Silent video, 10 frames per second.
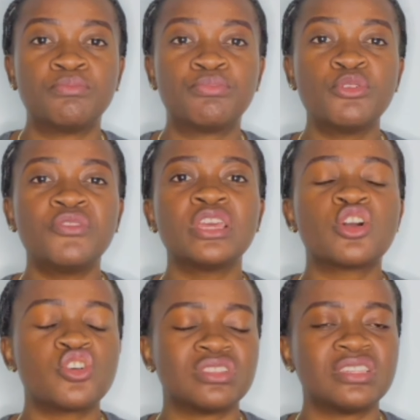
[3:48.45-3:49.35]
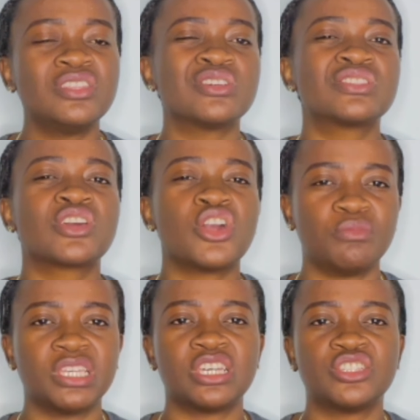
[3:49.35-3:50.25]
Proving continuous
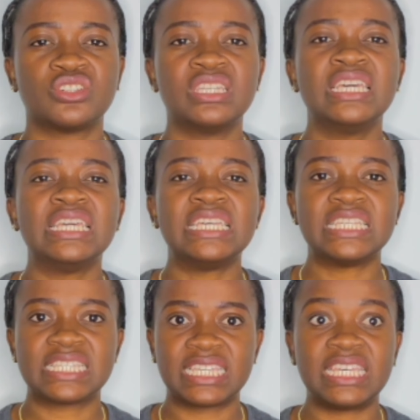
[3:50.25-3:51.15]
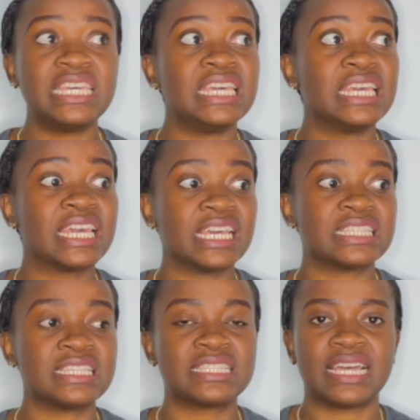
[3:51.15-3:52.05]
communication is key in
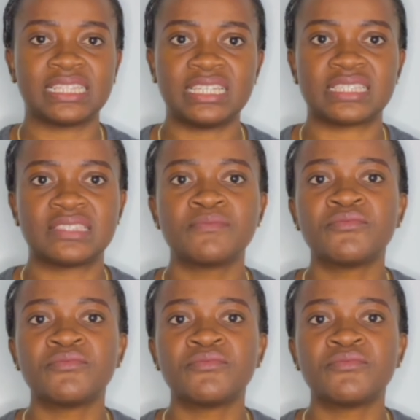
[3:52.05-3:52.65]
cases like this.